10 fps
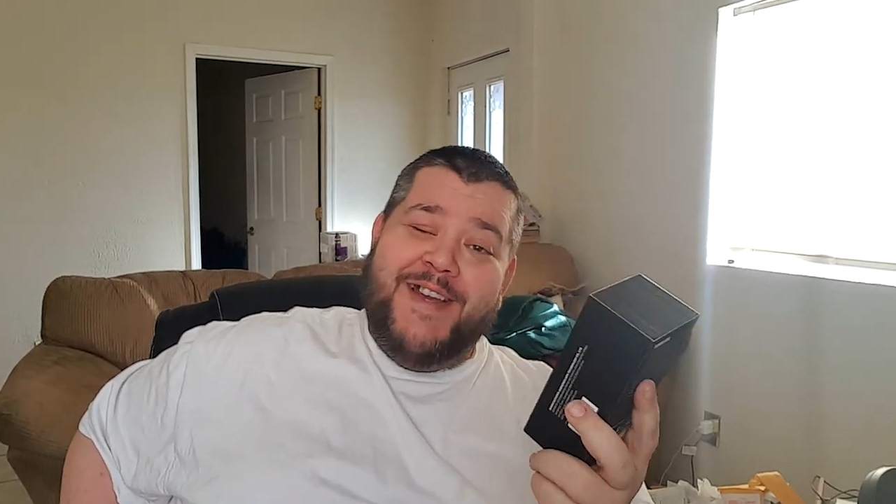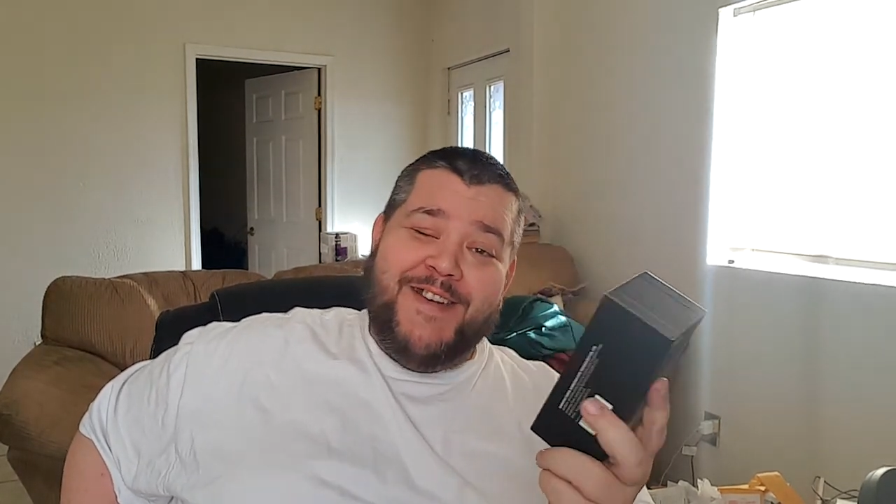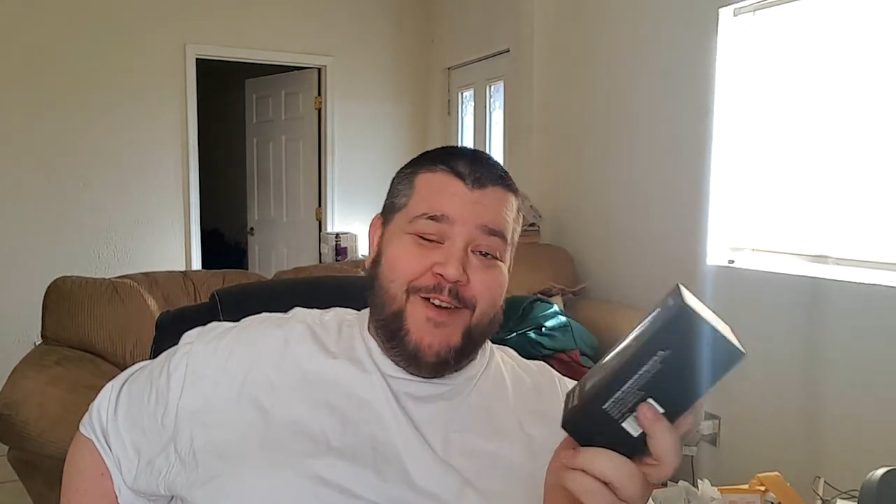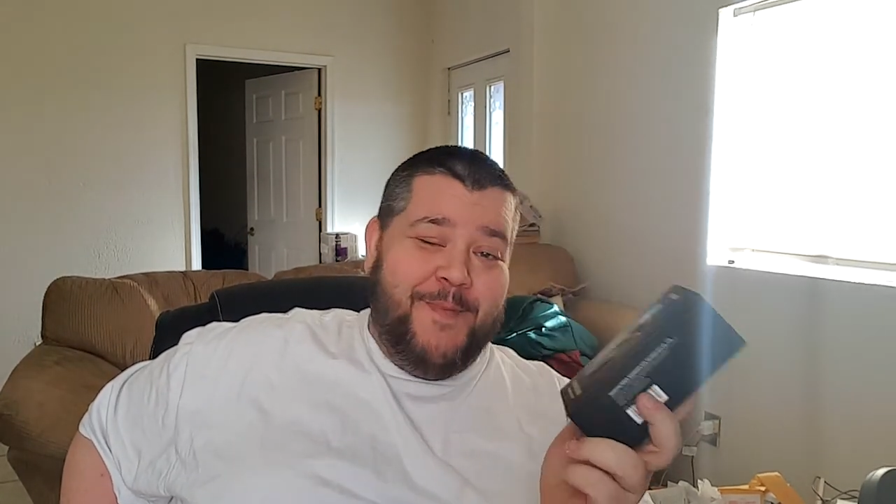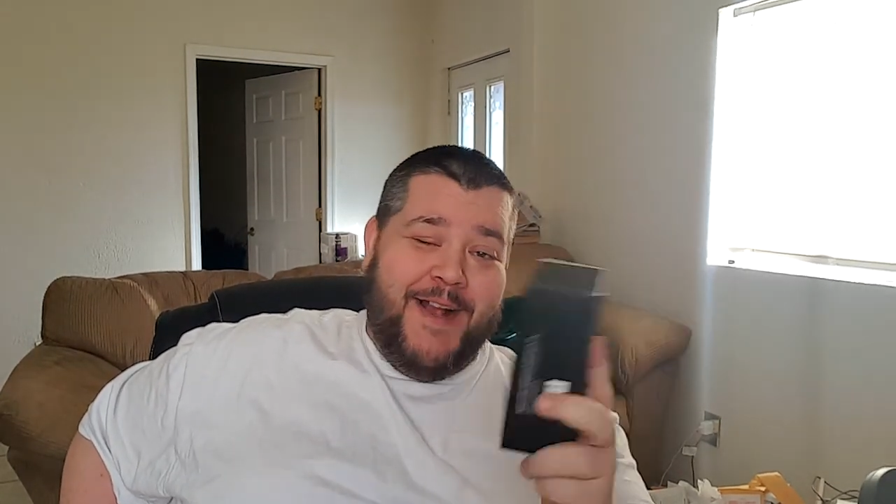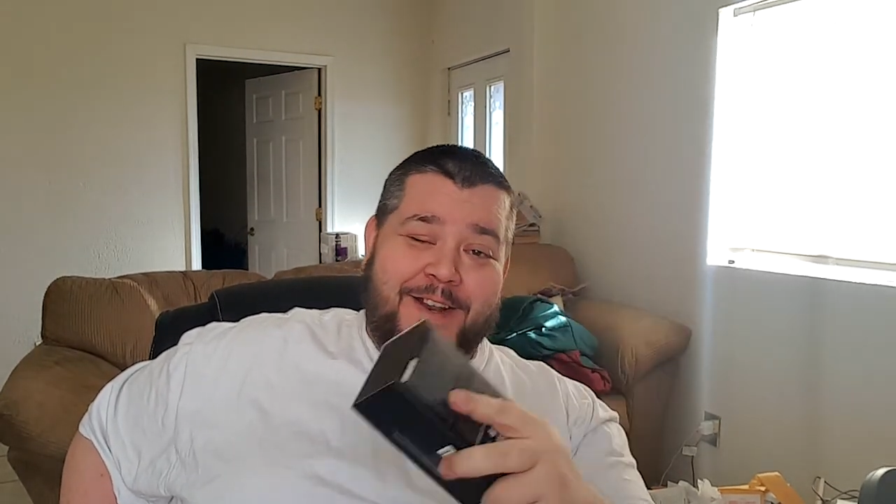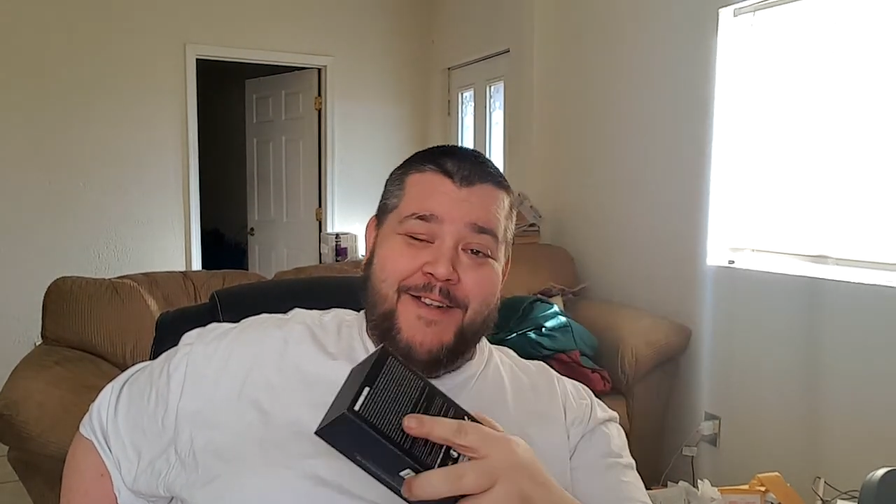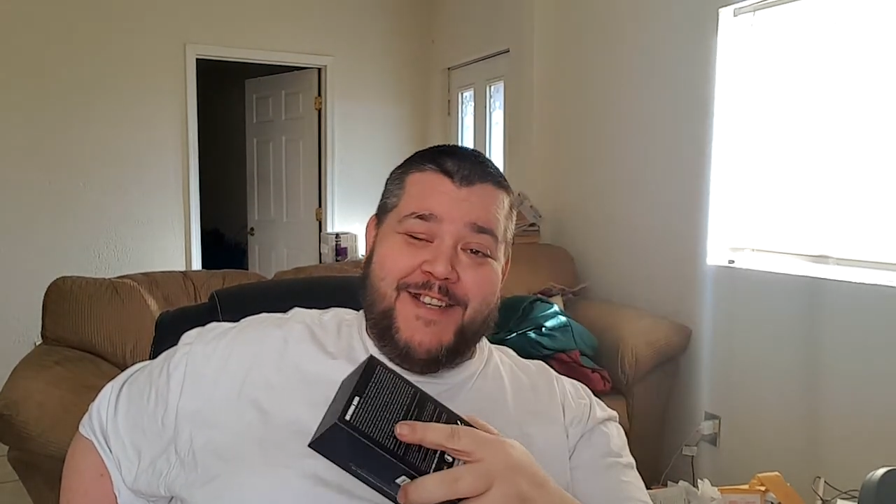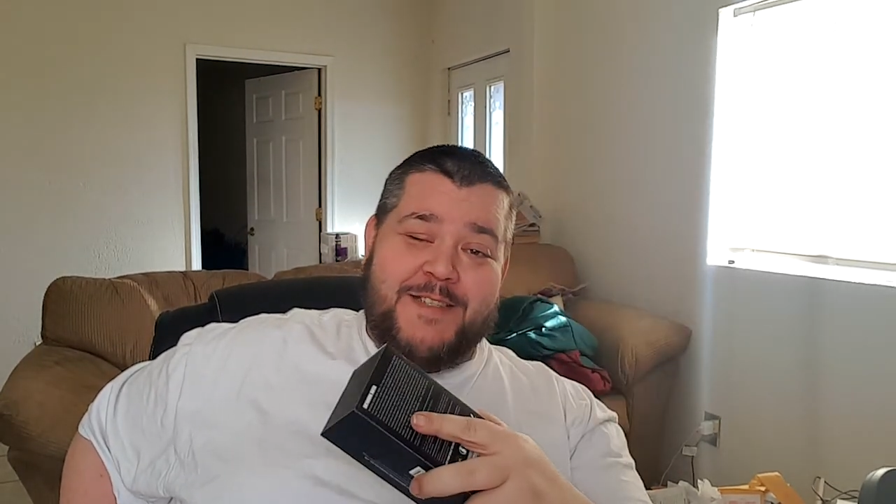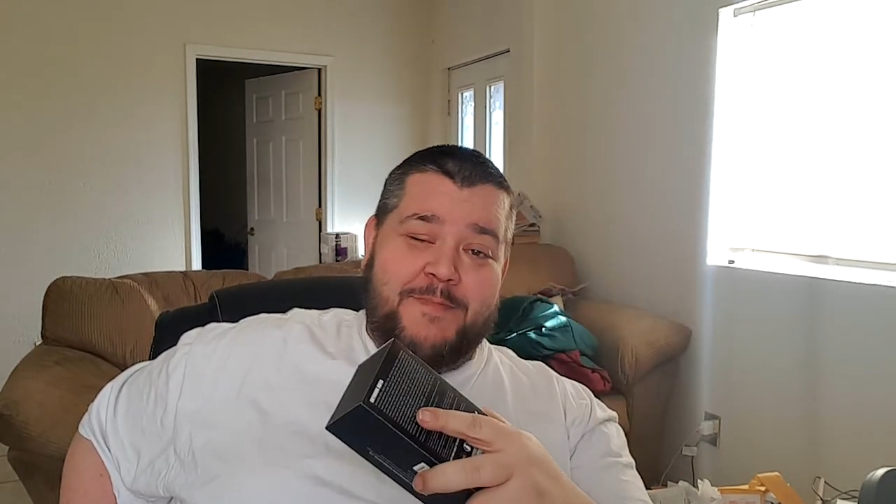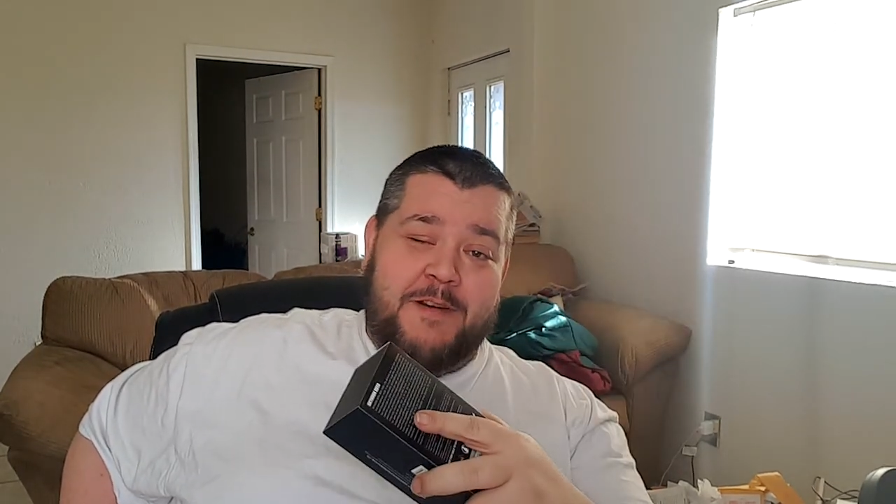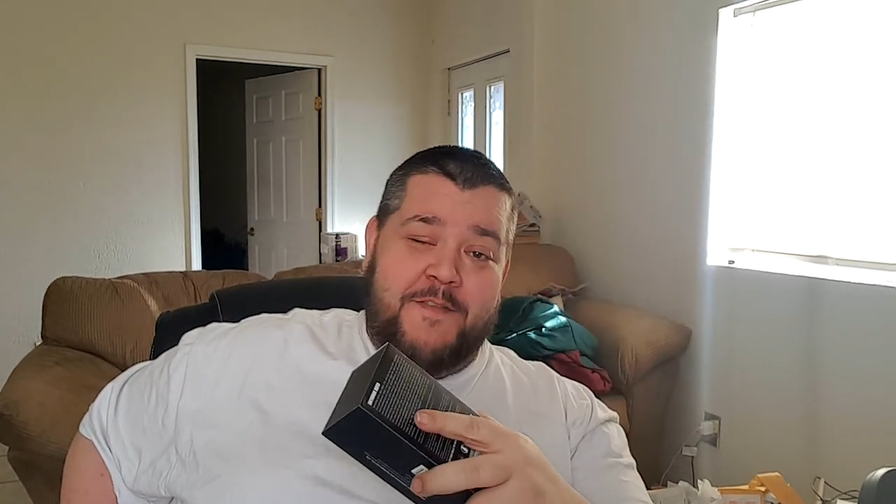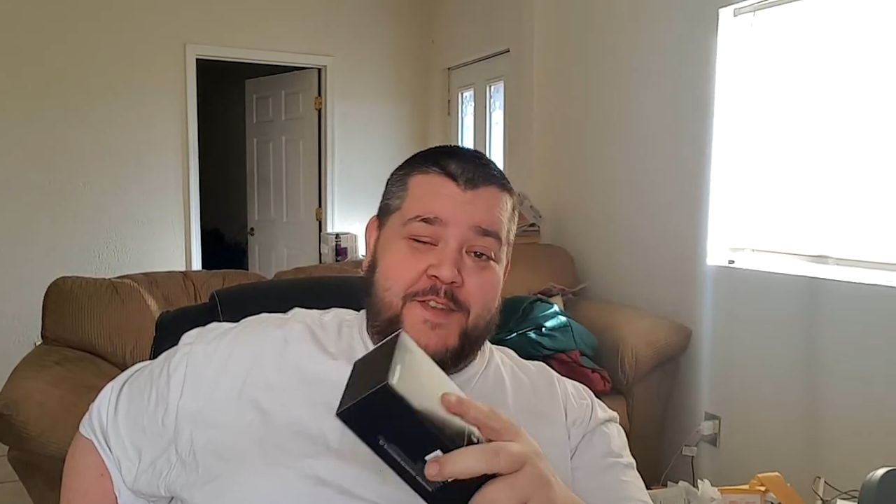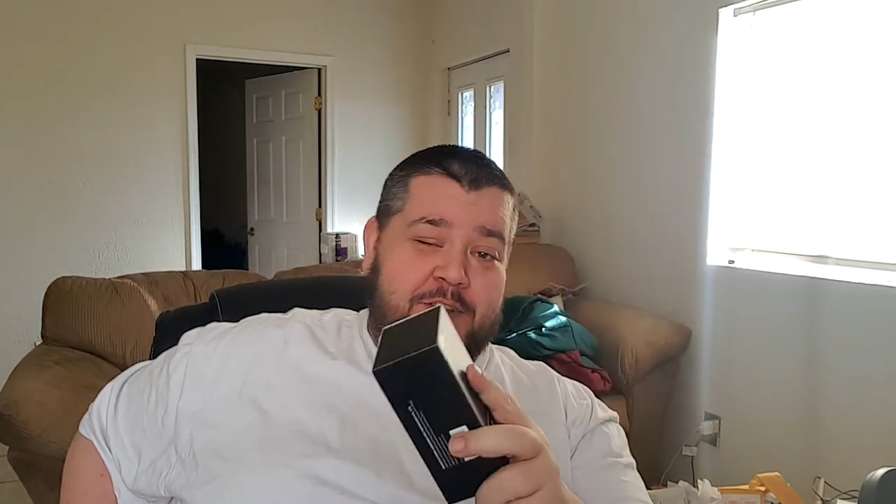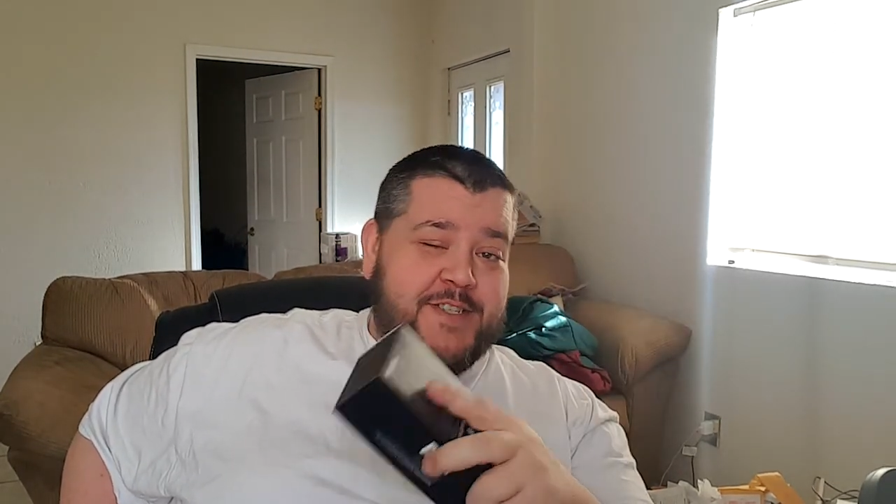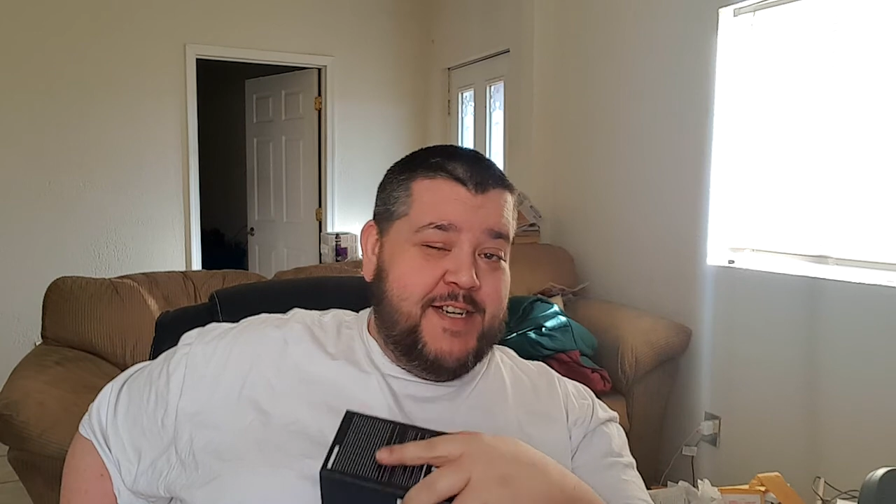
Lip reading: Go back and look at some of my reviews.